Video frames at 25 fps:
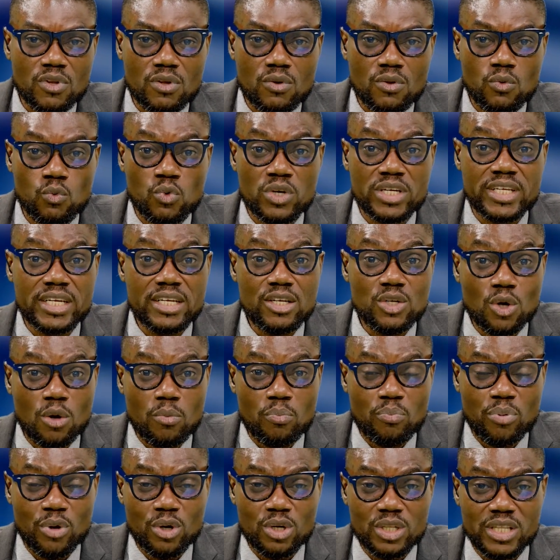Within your
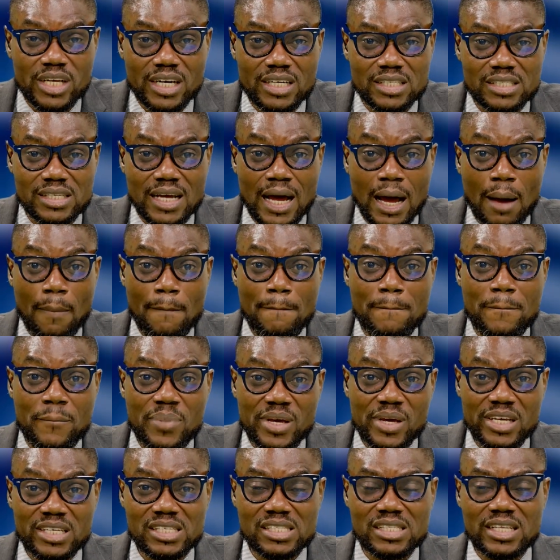borders, are
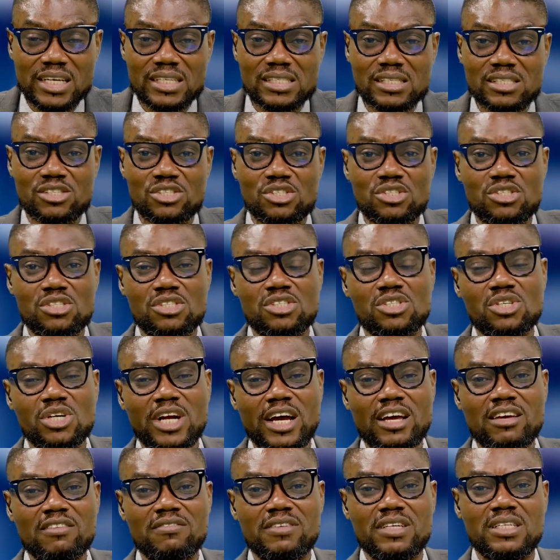businesses
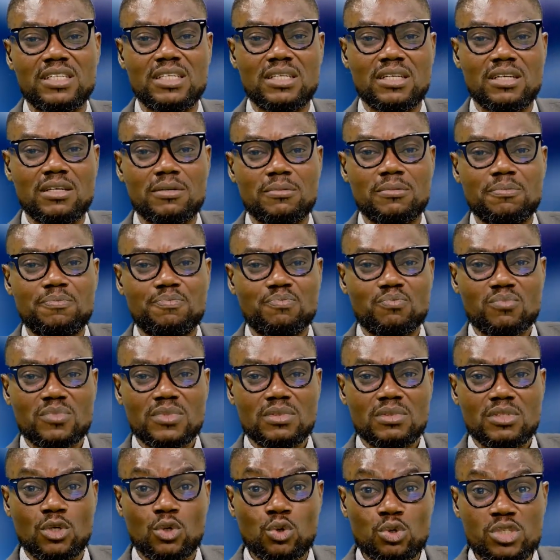thriving?
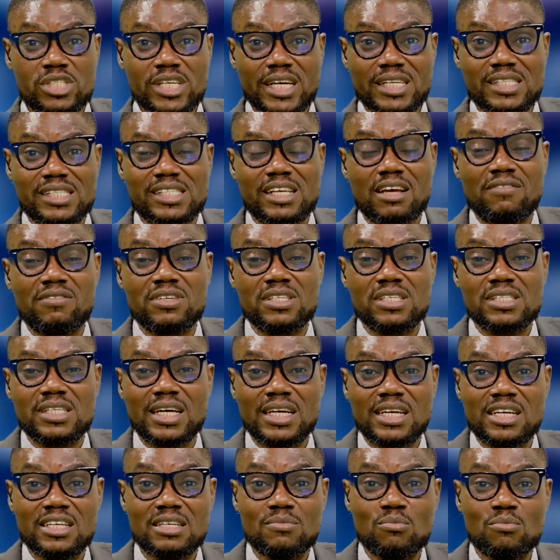Goods and services, are
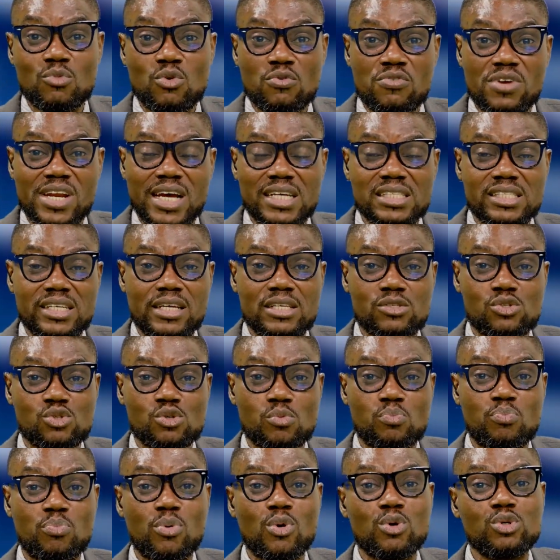they moving as they're
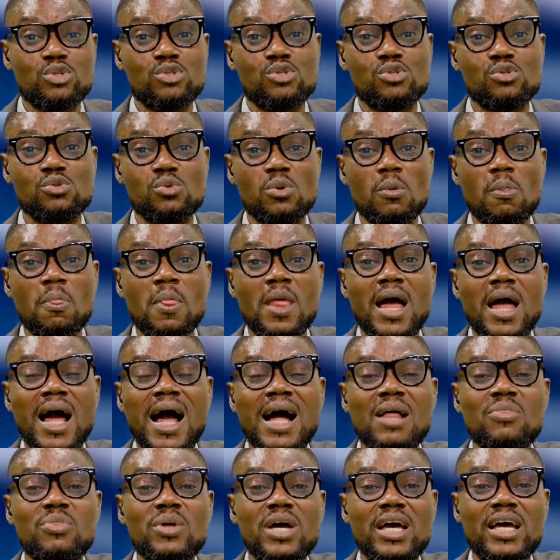supposed to?
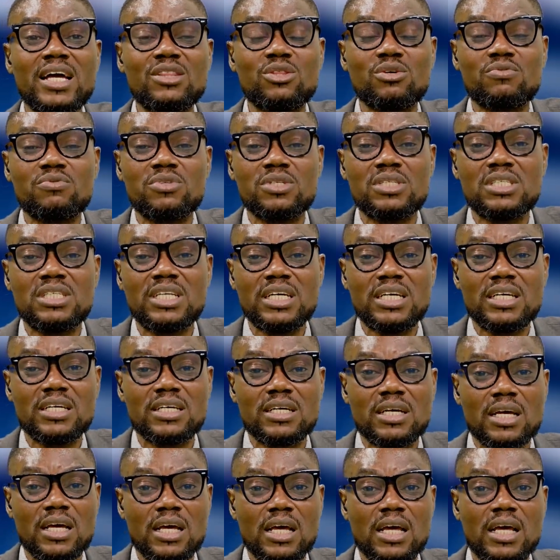At the end of the
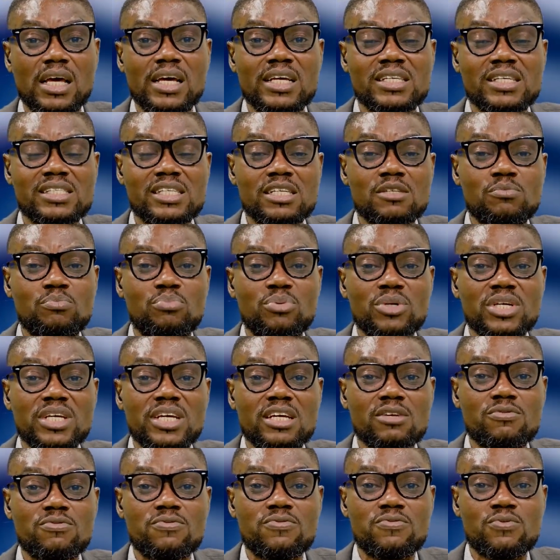day, is it
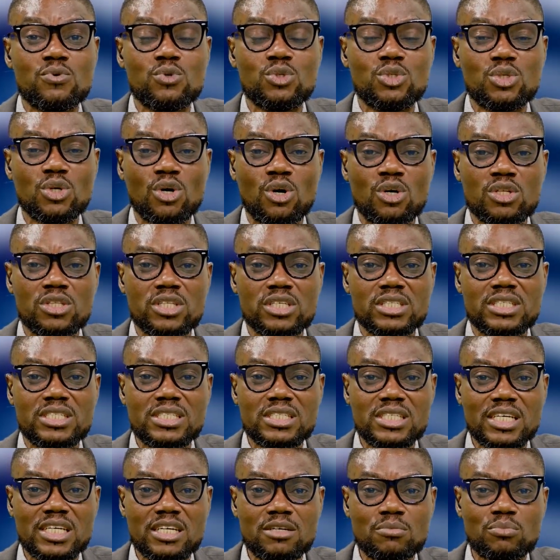bringing food on the
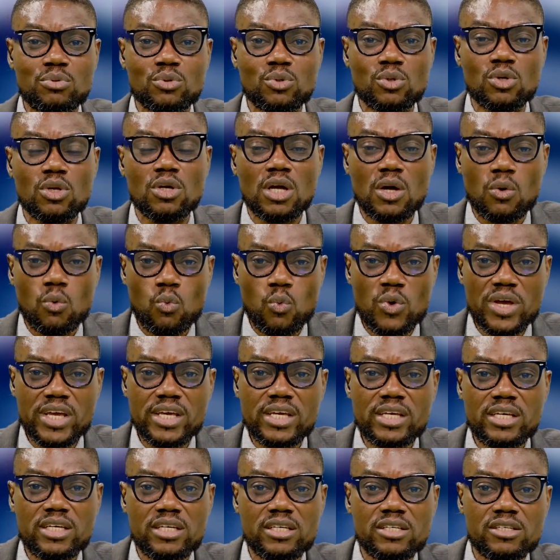table?
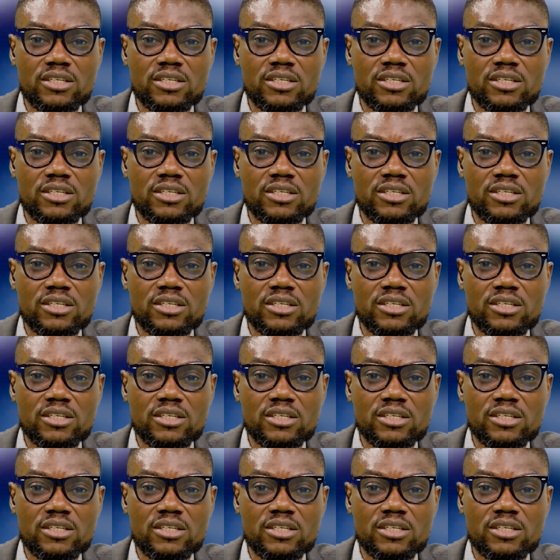We